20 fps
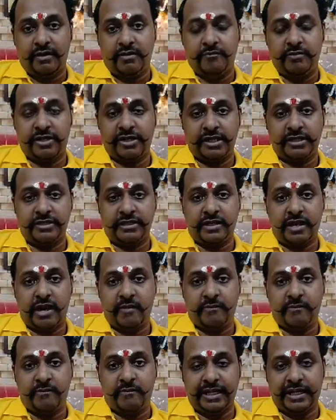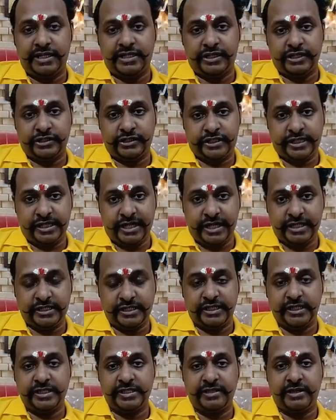Because the nomenclature change
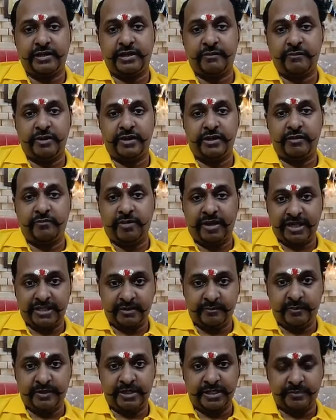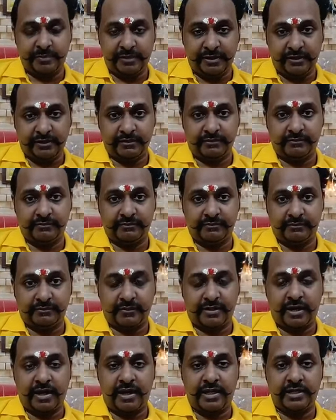is recommended by the principal
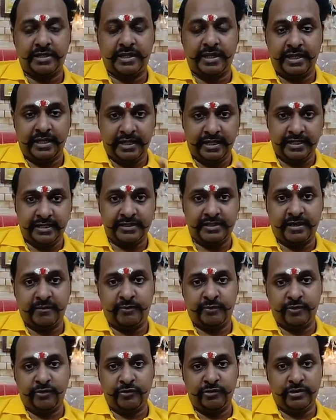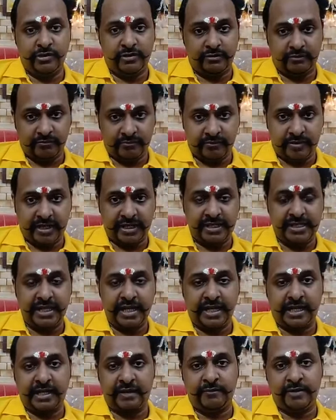and then it is approved by the
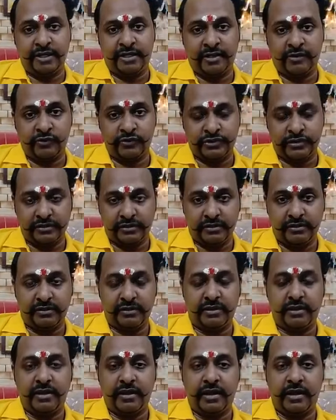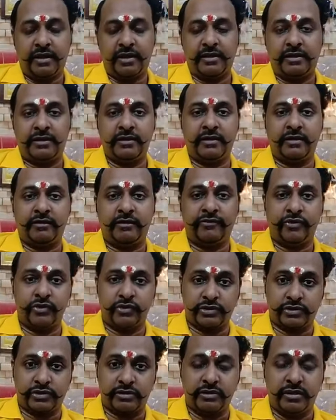academic council and uh, of
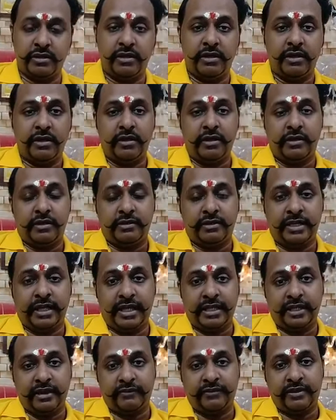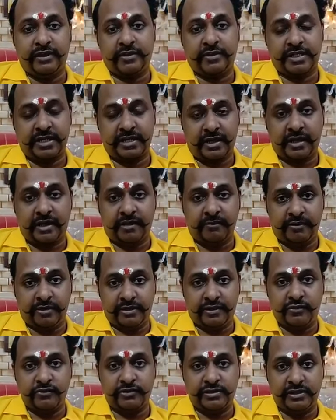course the head of the academic
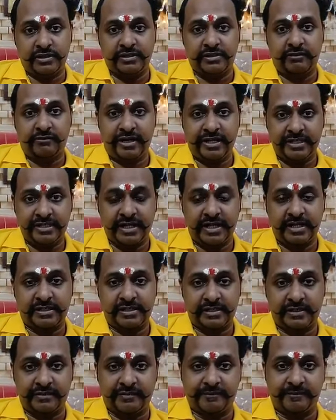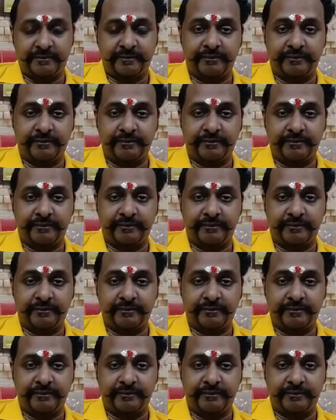council is the vice chancellor.